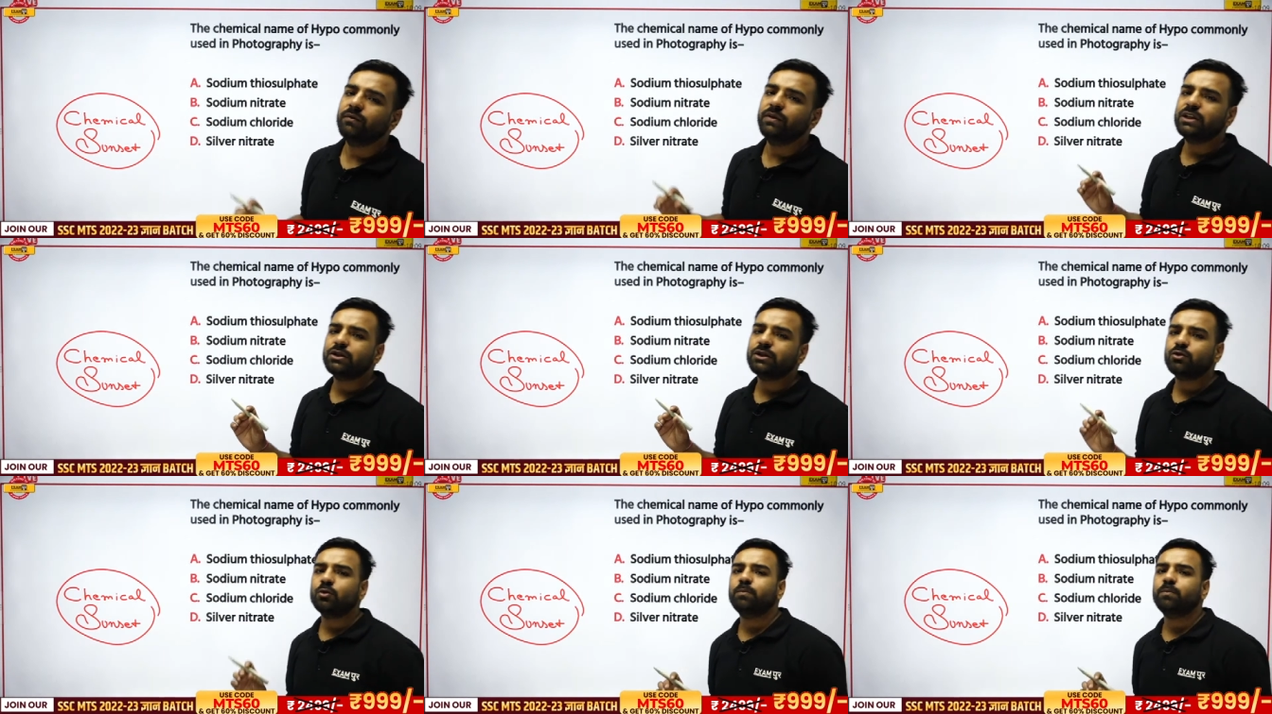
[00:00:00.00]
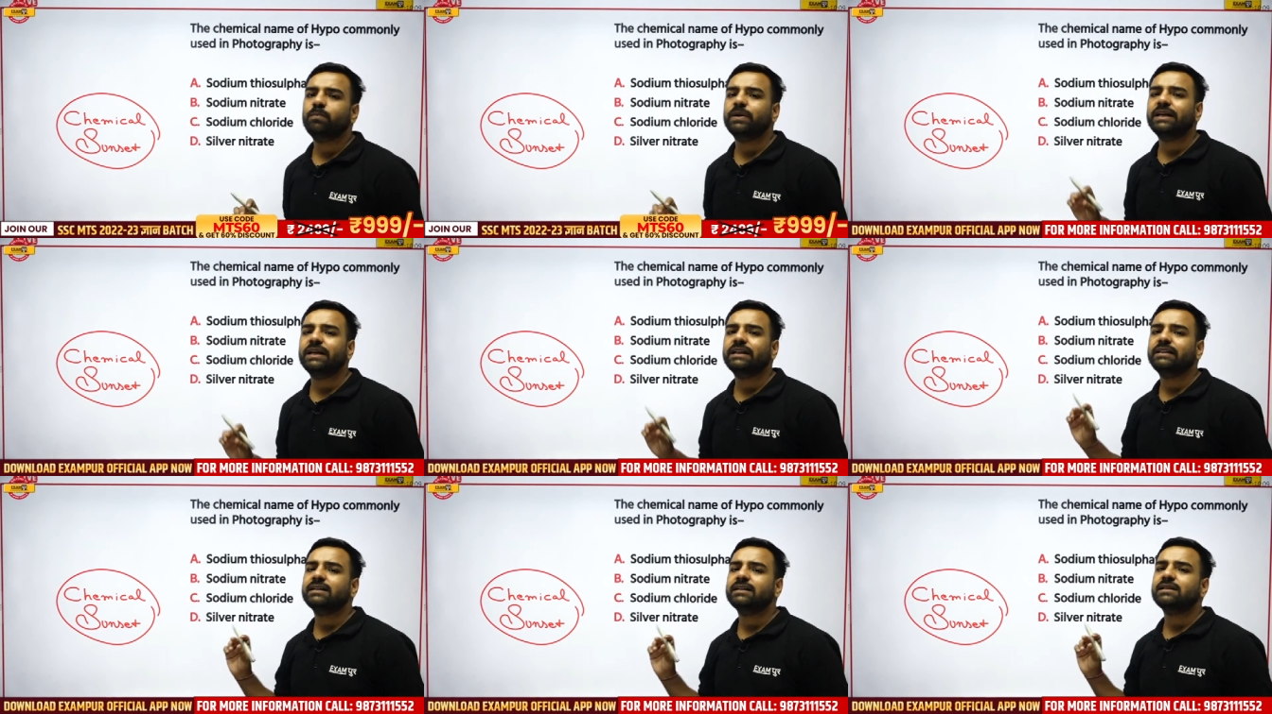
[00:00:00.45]
do,
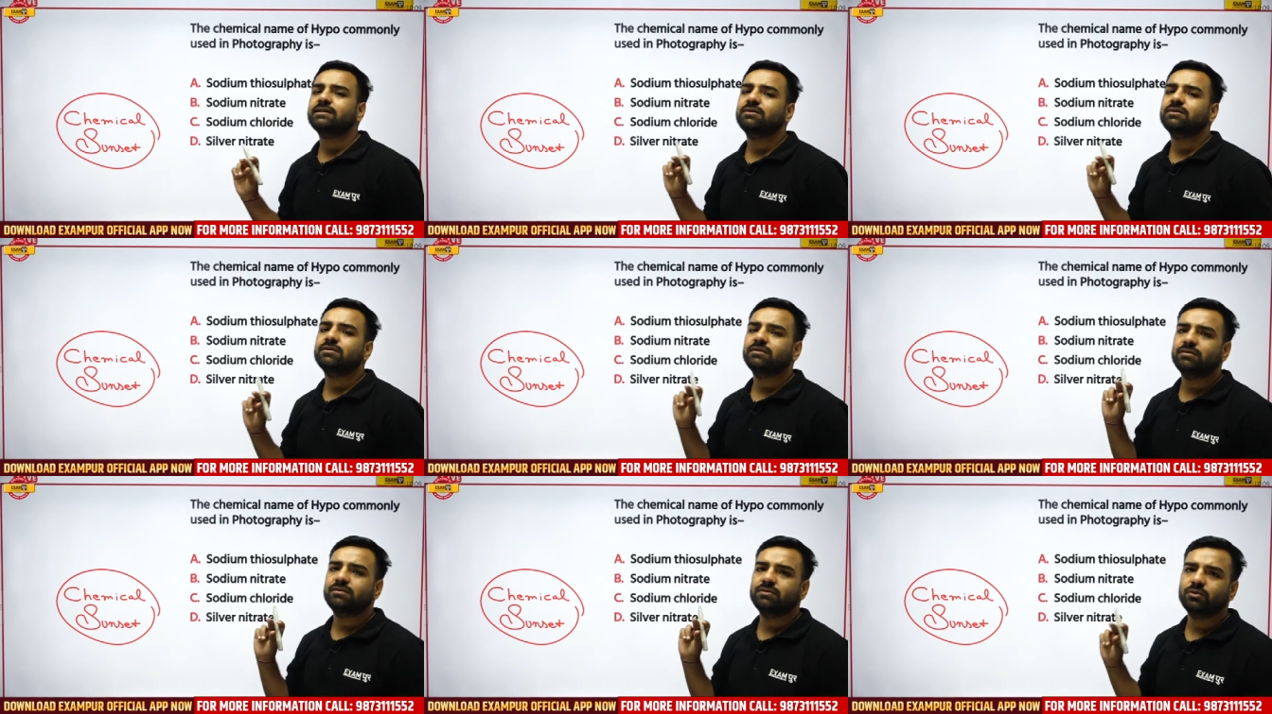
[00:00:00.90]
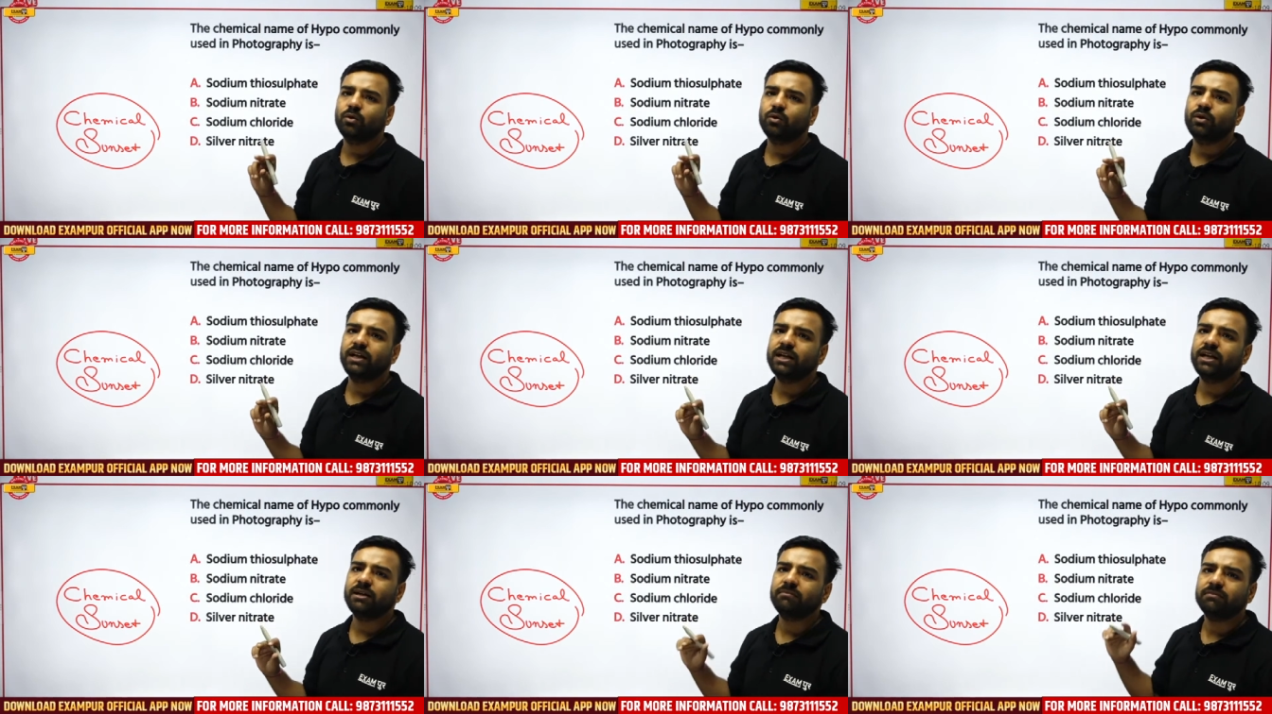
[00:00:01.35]
we used to bring
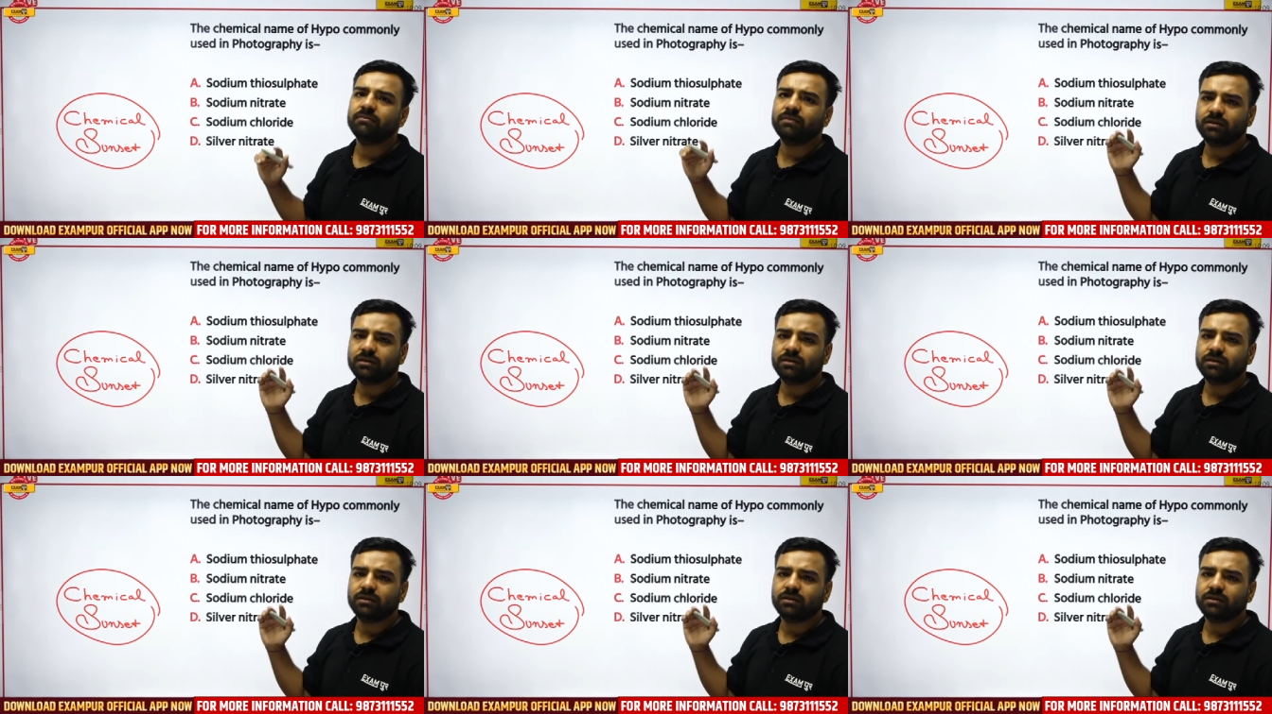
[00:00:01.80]
this